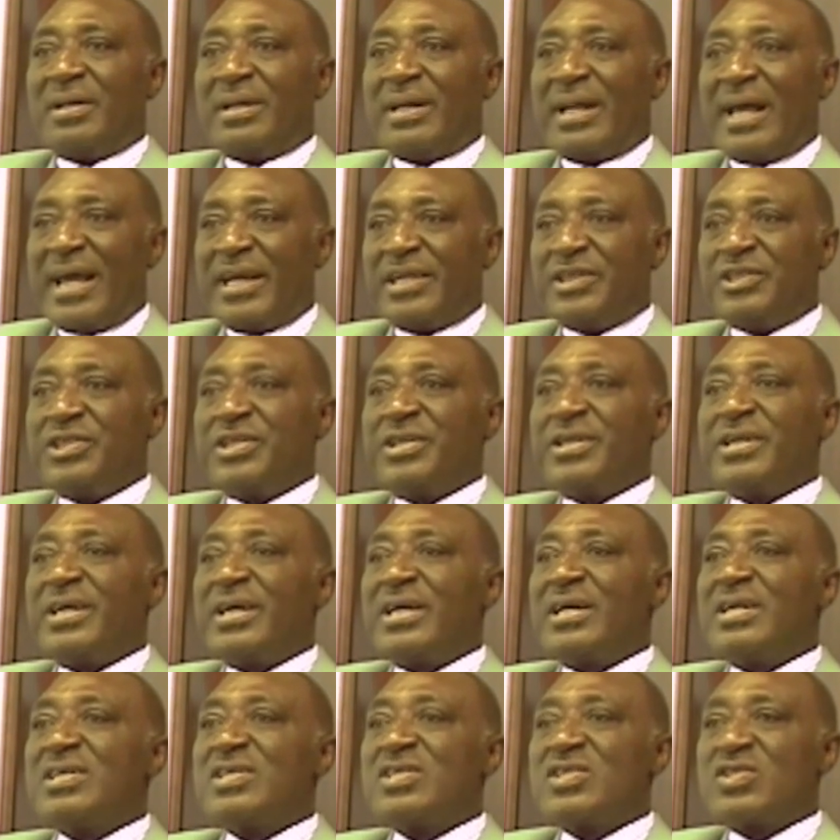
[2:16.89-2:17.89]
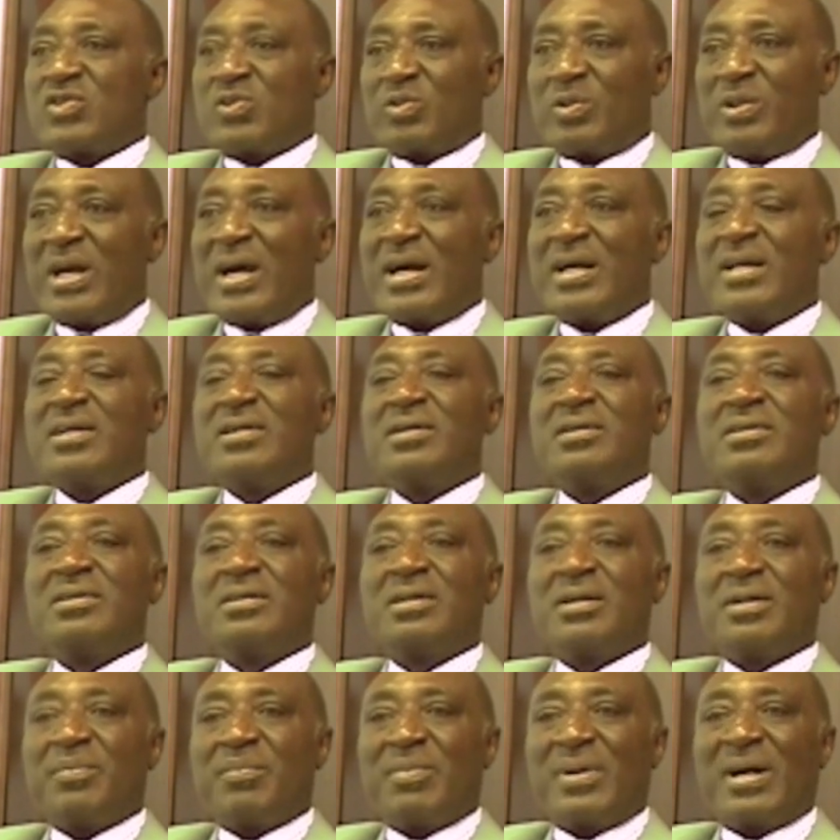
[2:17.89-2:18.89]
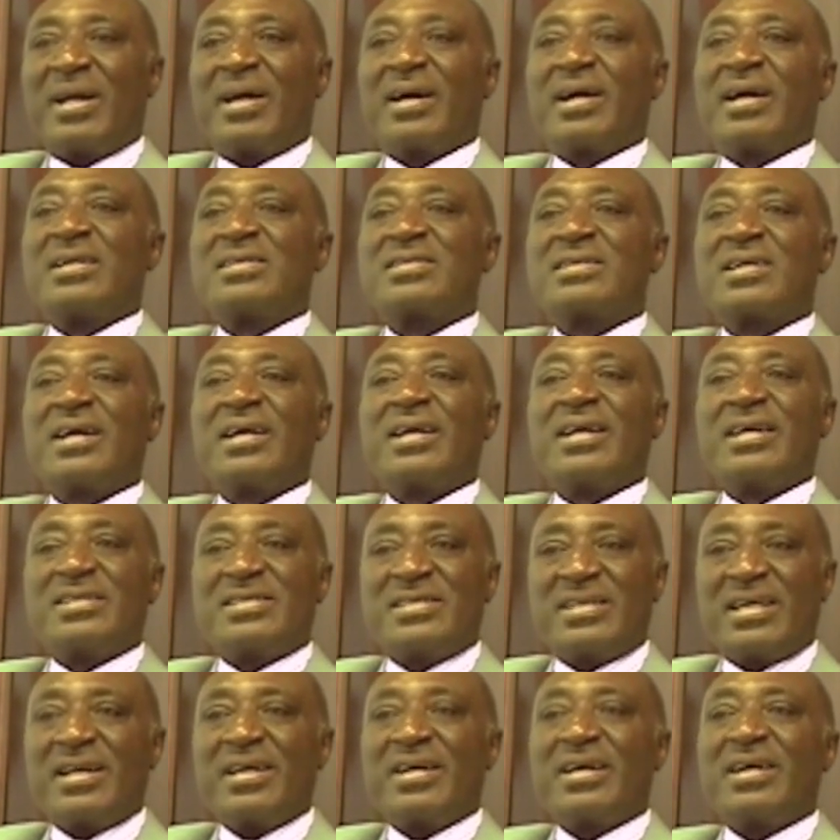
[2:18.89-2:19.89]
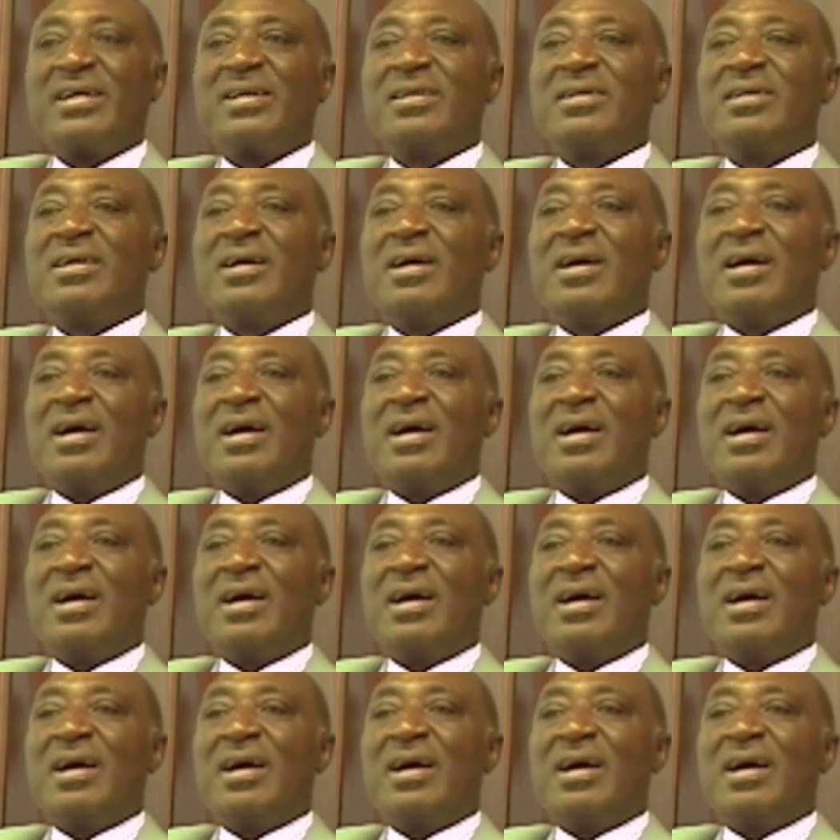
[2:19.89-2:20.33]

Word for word: Nigeria, Sudan, Madagascar, and Senegal